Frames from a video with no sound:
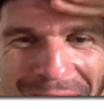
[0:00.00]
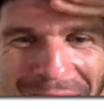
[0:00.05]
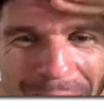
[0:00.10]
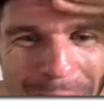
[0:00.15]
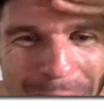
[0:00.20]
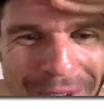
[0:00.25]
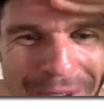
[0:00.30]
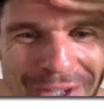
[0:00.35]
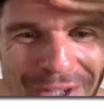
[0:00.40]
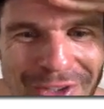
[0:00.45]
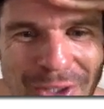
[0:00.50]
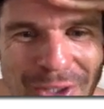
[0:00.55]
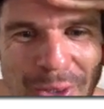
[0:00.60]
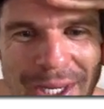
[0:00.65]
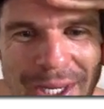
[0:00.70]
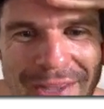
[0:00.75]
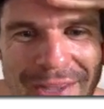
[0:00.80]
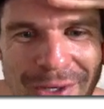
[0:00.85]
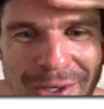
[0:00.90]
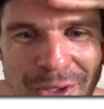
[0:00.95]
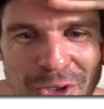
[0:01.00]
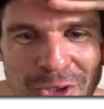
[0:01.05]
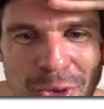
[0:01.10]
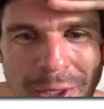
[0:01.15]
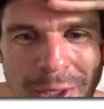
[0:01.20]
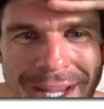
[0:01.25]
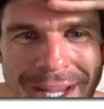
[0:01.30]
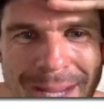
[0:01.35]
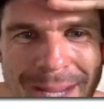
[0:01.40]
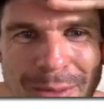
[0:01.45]
what is cool here, they've got
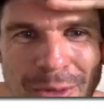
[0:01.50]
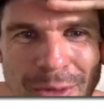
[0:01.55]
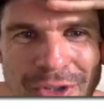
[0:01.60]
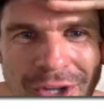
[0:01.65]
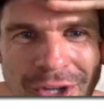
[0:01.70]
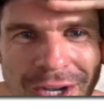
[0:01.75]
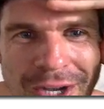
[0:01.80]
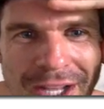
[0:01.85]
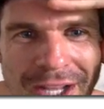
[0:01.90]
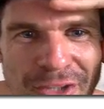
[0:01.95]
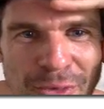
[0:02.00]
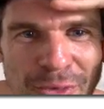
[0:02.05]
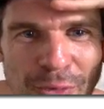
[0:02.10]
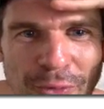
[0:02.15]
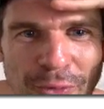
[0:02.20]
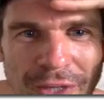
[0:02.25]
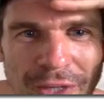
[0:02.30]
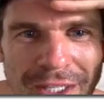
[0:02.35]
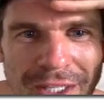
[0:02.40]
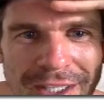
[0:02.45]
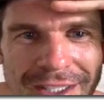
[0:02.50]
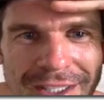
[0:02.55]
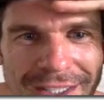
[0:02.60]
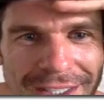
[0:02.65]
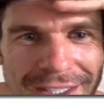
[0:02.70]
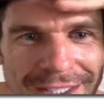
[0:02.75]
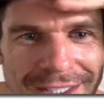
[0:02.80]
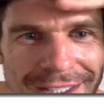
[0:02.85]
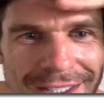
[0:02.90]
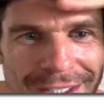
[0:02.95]
twenty-eight mil tyres will fit
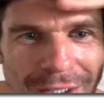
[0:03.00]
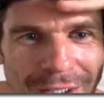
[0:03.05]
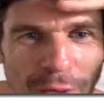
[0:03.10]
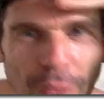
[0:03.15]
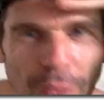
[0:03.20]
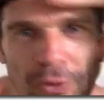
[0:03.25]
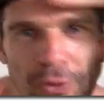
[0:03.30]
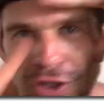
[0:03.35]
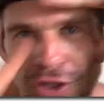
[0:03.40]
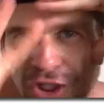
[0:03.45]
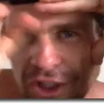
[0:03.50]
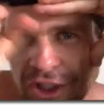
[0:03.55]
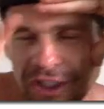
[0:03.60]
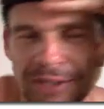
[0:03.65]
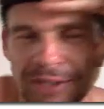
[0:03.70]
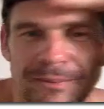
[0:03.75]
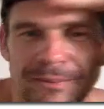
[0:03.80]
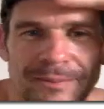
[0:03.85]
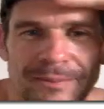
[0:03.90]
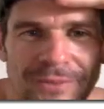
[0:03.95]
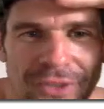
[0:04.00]
officially.